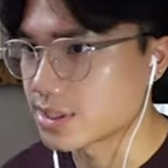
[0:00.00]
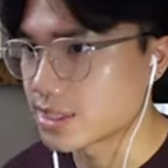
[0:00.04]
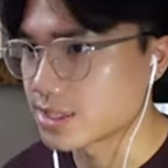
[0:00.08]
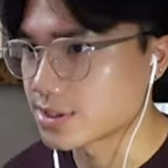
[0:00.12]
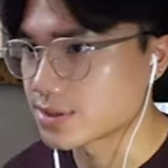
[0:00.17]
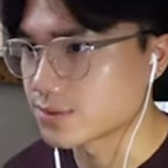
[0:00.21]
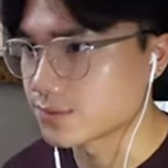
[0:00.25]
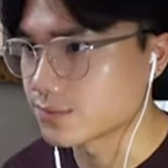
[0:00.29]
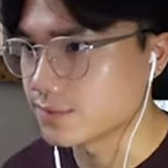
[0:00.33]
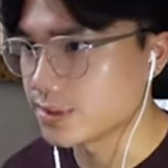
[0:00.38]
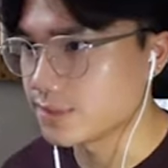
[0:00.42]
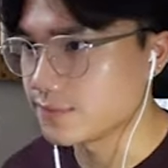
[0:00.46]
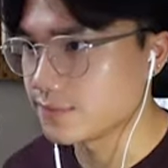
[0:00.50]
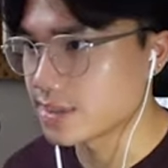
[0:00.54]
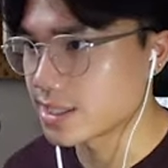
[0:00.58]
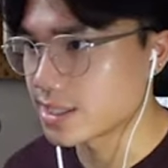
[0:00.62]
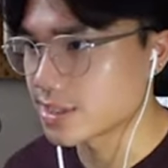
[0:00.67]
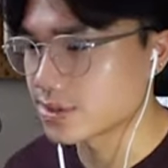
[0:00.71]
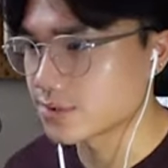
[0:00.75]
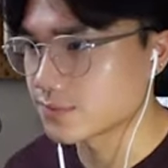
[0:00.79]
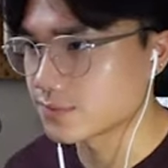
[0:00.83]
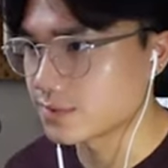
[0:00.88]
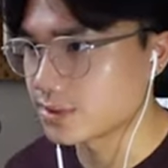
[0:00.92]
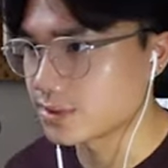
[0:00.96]
Dodge and weave,
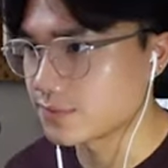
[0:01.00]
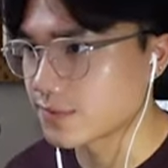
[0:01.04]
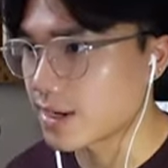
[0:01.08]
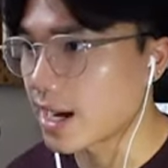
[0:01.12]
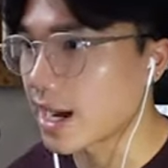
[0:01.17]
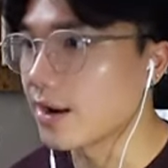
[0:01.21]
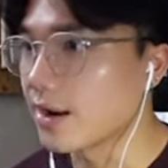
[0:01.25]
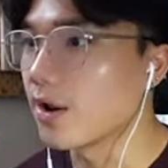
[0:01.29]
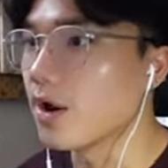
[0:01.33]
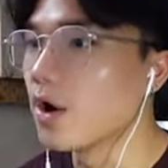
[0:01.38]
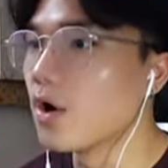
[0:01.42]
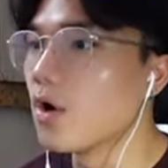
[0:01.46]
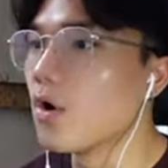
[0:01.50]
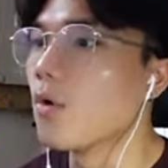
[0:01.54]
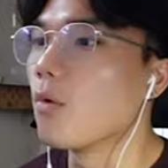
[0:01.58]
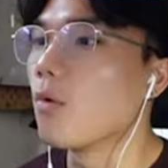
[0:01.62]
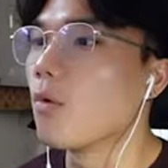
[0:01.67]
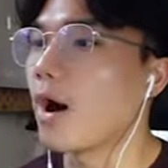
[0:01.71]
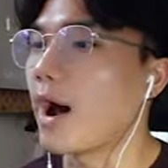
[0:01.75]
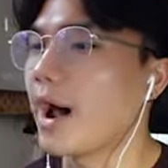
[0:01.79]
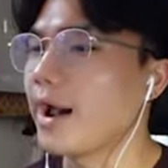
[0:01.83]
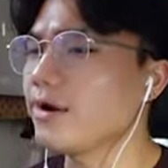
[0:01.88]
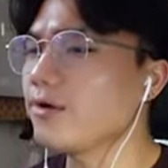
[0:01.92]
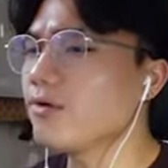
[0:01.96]
dodge and weave. I,
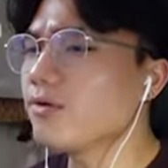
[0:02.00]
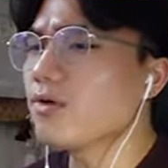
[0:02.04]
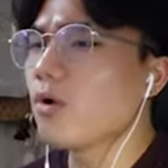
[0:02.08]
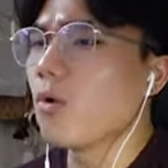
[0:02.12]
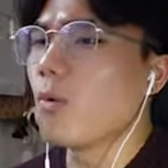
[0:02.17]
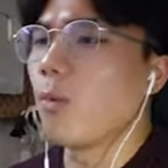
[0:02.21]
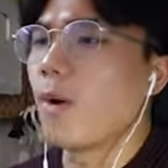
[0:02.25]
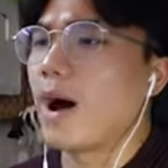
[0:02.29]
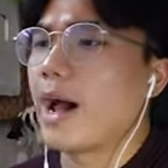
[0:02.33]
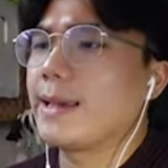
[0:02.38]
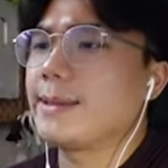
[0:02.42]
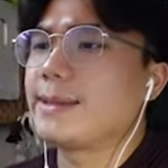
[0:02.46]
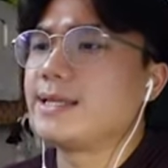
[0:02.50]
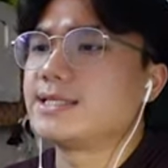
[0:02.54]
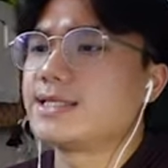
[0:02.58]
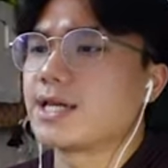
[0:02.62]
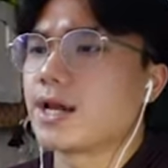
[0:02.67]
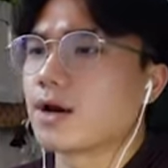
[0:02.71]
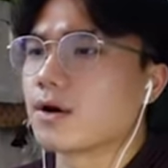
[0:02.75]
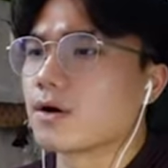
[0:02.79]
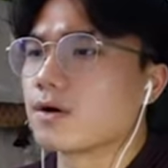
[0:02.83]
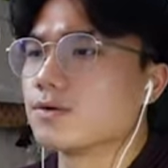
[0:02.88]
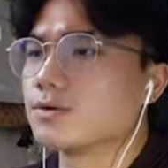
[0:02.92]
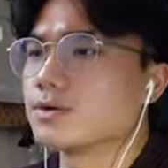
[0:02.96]
I don't know why these
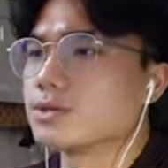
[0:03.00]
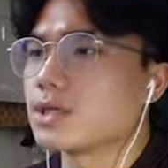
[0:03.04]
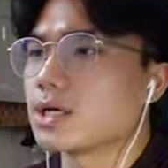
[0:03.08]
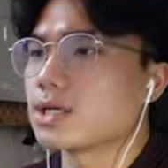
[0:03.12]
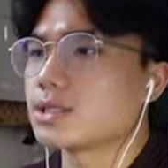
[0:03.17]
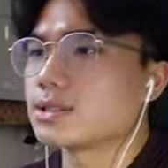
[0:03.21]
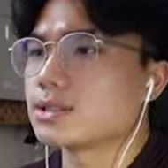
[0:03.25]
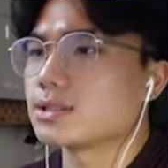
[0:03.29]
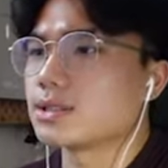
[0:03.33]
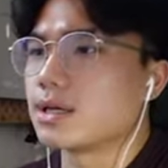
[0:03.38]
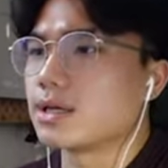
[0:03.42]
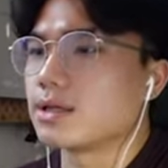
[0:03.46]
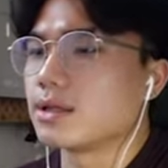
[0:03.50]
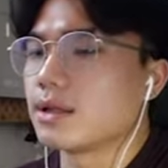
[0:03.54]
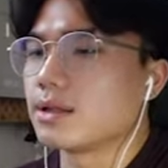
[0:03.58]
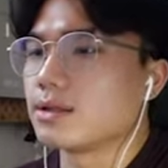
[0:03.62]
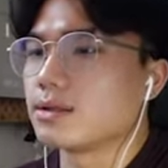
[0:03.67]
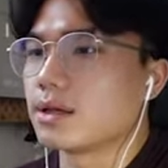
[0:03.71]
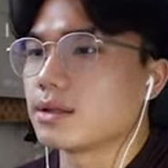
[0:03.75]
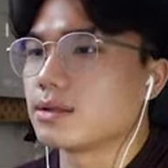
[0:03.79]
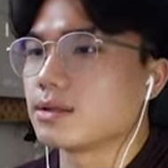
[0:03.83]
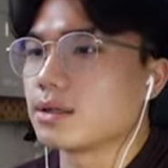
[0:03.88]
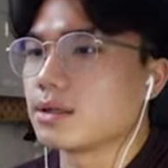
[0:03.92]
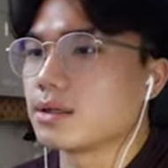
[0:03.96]
arrows... Uh,
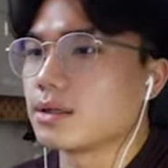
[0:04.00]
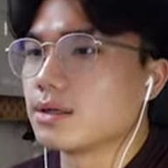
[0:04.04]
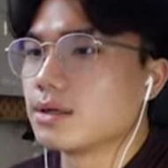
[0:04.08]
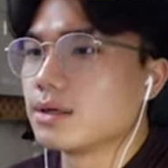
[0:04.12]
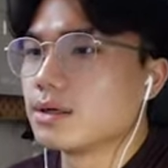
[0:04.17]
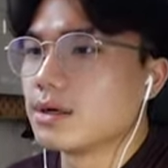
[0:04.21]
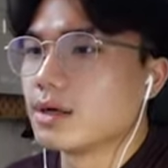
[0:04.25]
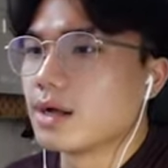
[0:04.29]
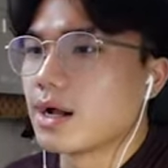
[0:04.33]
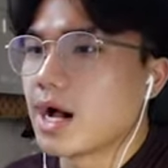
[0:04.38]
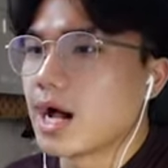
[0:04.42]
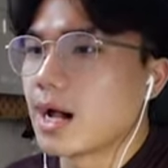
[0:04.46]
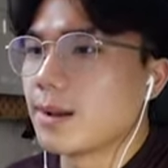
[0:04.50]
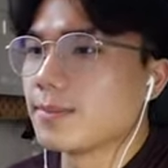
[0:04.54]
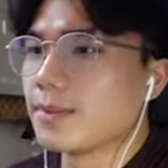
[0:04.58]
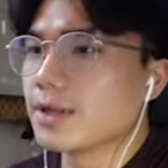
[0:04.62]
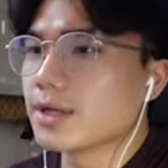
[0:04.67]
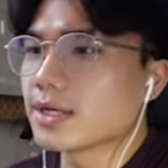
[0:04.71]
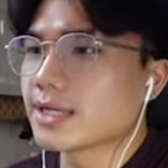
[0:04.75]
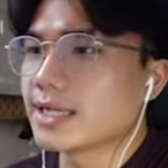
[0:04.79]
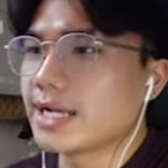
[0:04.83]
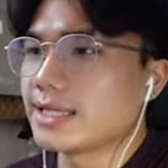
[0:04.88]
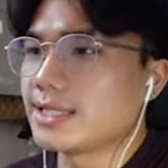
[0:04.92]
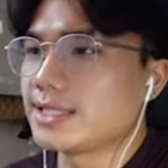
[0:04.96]
uh, uh, I'm
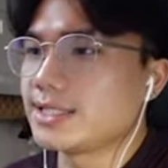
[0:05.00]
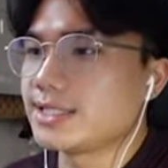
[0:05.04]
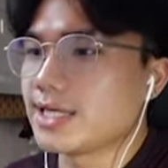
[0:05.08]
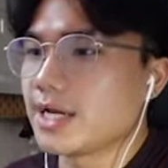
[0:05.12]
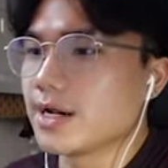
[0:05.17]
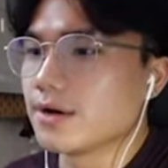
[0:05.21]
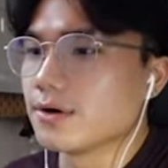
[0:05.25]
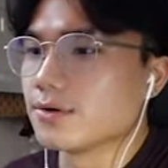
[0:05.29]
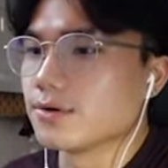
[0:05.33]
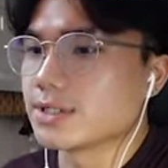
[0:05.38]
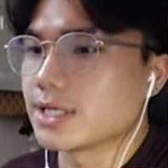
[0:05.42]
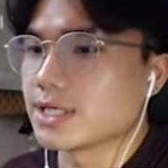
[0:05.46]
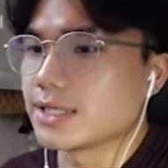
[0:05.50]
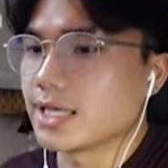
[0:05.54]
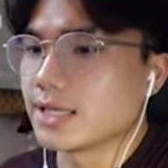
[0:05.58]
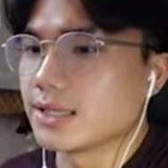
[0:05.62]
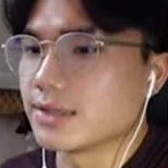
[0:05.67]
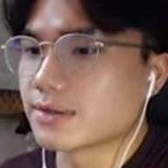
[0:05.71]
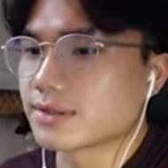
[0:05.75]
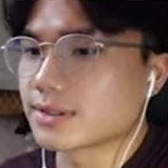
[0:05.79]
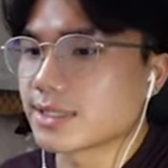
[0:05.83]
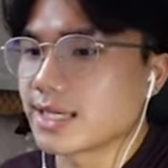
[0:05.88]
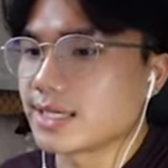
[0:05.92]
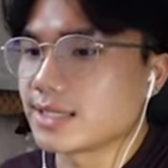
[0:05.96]
looking at these arrows and they
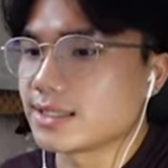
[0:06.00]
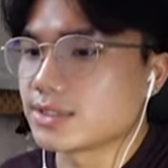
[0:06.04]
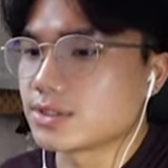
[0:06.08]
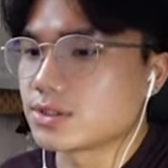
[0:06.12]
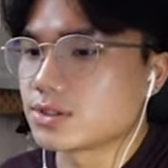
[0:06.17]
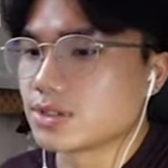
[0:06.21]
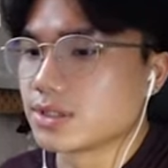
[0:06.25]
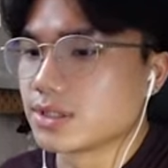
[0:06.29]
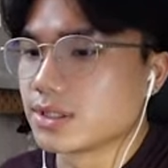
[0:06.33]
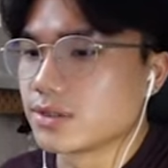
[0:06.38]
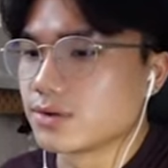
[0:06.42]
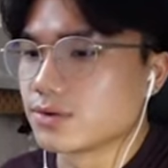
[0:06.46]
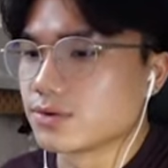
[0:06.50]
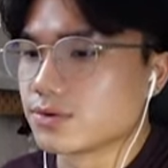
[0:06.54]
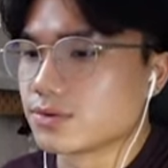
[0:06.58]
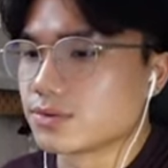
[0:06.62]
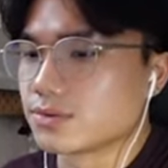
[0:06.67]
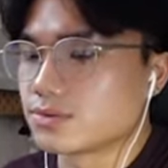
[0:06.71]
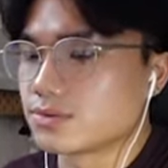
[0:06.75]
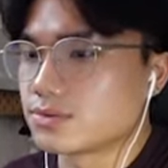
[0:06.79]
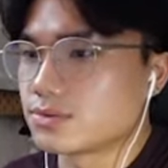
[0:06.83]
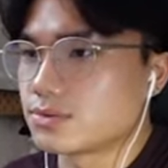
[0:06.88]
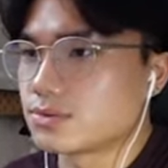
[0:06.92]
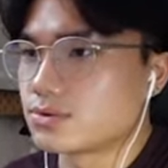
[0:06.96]
look like little
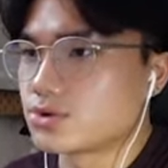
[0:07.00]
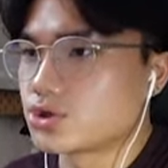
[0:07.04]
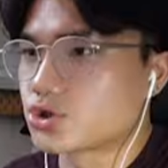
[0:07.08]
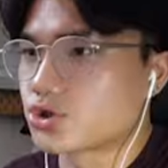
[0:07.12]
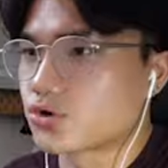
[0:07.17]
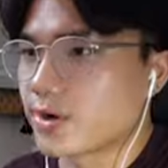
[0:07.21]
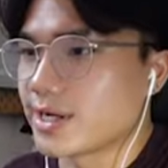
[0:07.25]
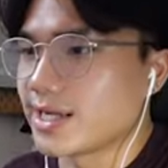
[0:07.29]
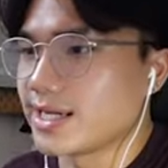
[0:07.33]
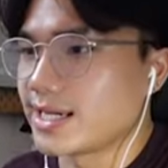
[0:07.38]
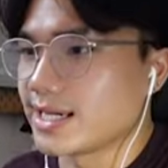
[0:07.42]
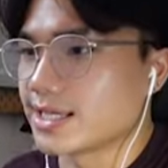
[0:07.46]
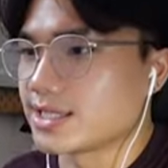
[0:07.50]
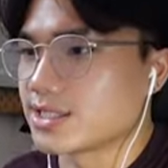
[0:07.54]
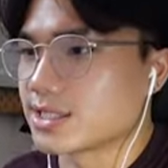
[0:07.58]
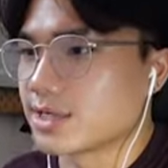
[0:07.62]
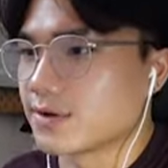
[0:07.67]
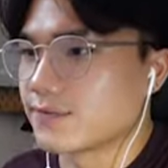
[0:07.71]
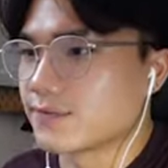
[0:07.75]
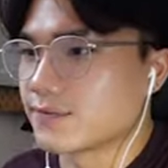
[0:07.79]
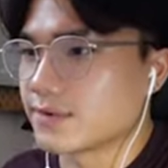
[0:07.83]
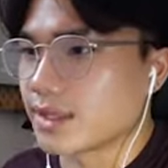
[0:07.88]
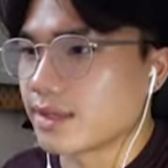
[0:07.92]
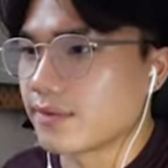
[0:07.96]
trinkets
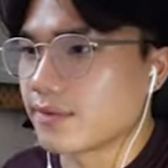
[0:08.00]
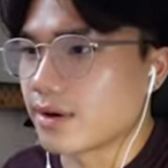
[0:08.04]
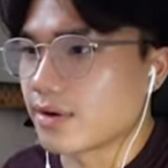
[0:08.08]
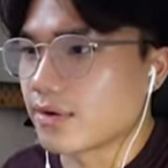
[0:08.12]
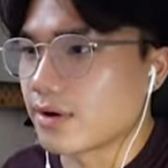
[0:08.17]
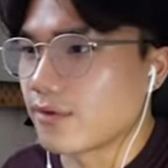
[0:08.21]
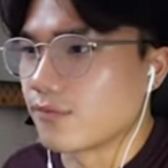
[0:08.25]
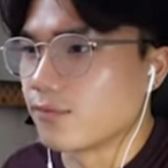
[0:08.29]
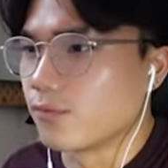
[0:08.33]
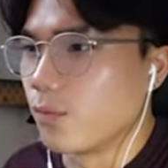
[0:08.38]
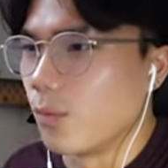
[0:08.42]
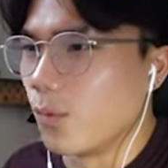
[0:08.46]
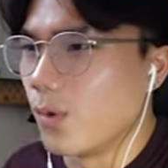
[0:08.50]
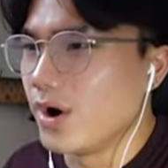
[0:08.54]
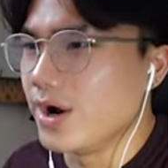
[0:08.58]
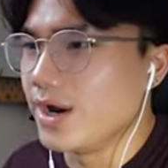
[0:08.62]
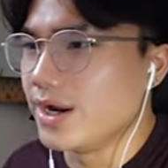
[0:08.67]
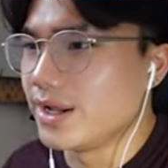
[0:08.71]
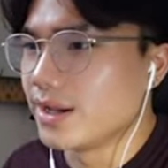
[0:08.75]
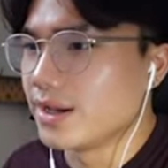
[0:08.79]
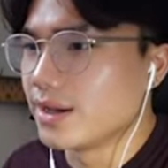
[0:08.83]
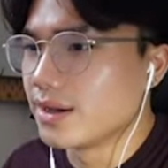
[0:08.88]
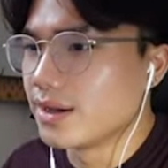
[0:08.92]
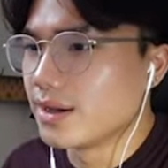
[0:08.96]
of, of, of
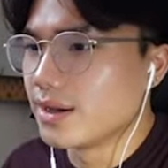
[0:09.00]
wood.